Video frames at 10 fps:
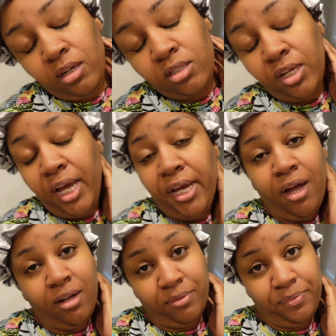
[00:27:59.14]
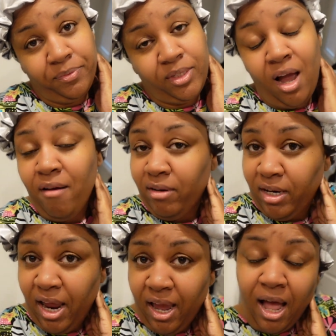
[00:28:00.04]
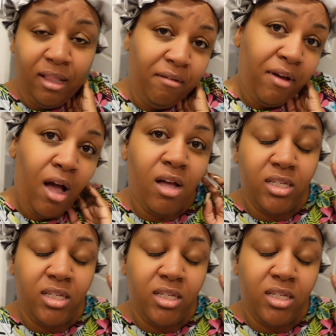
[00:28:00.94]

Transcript: So yeah, y'all have a good day. I love y'all.